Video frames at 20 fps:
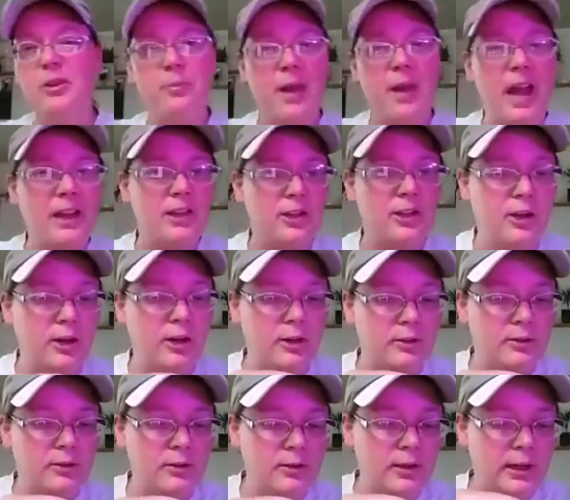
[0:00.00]
in the
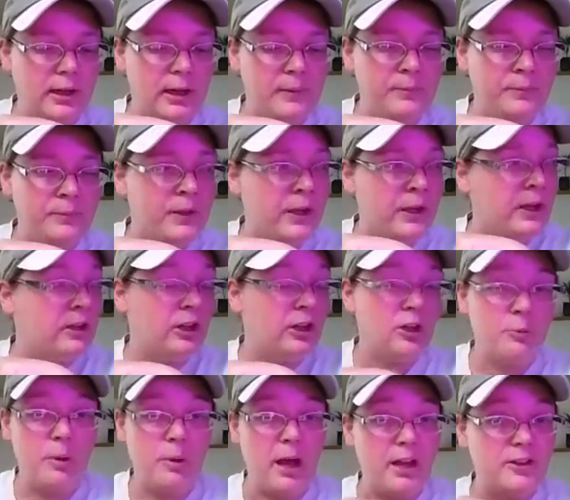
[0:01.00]
backyard, okay?
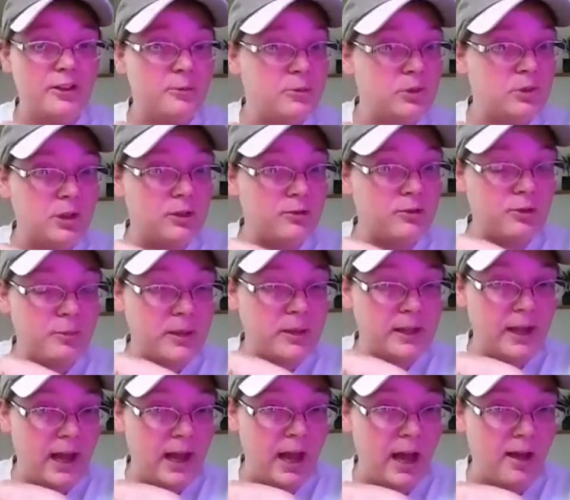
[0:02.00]
Well, the possum's good for
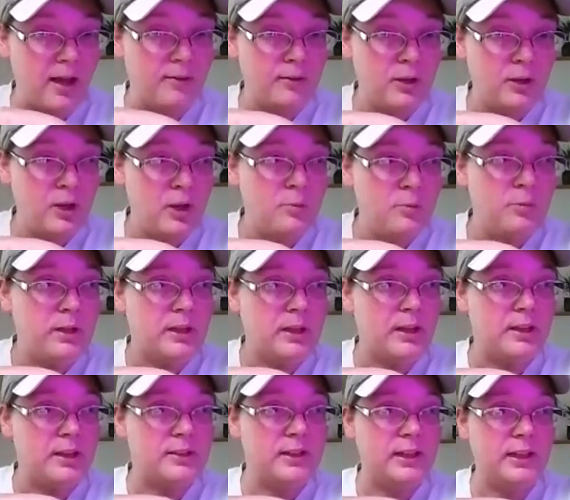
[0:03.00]
me to have
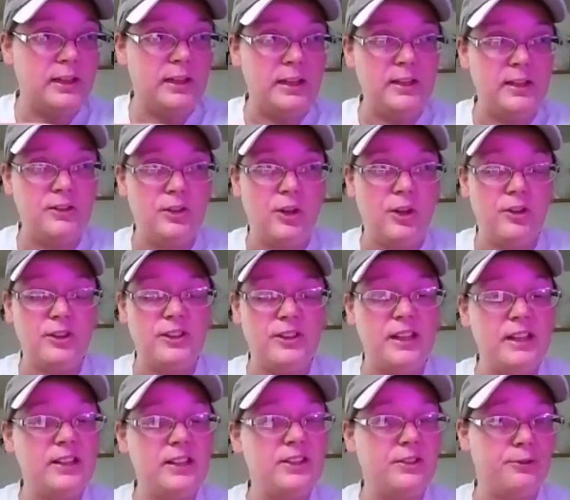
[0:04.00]
because he eats all the
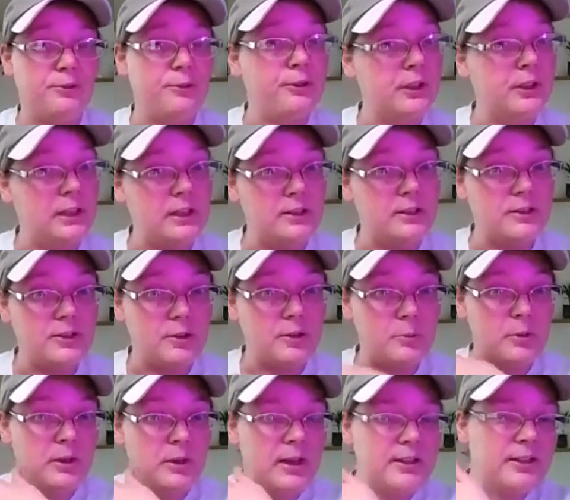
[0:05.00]
ticks and fleas. So,
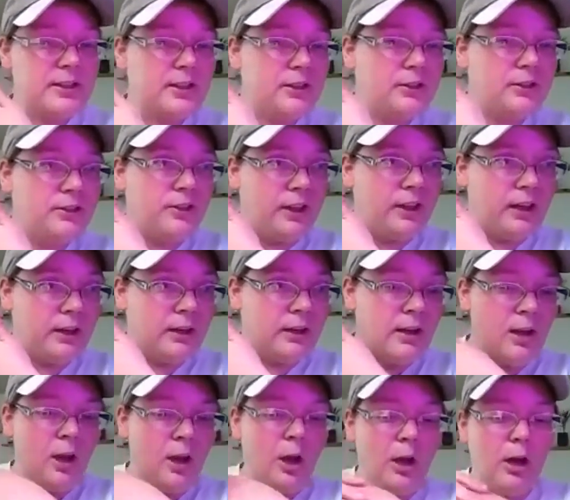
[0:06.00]
I mean, that's a good thing.
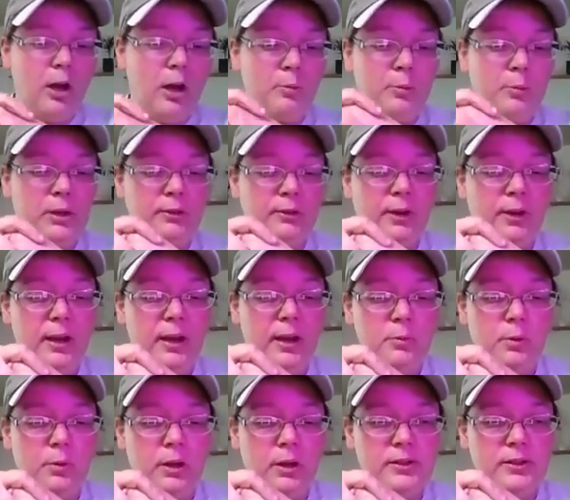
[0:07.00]
But if I
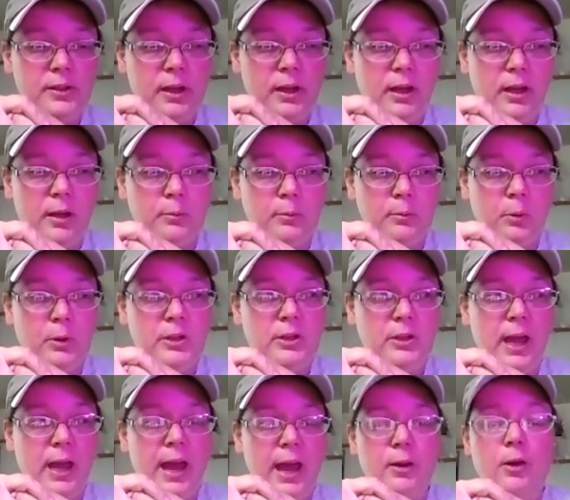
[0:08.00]
was going
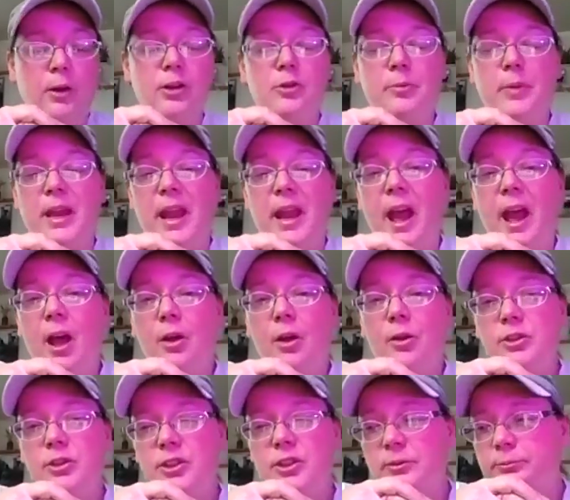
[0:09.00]
to add on to my
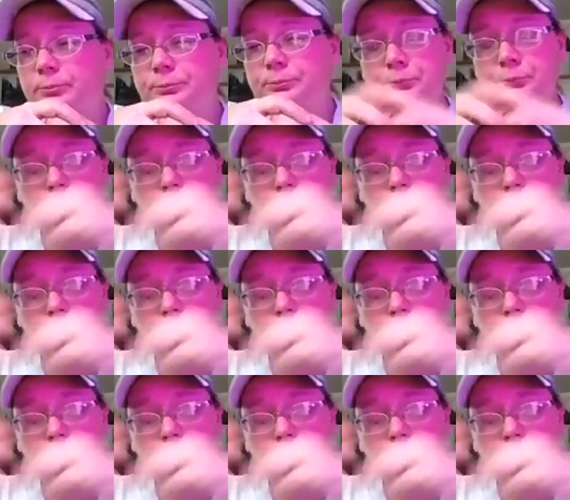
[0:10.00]
house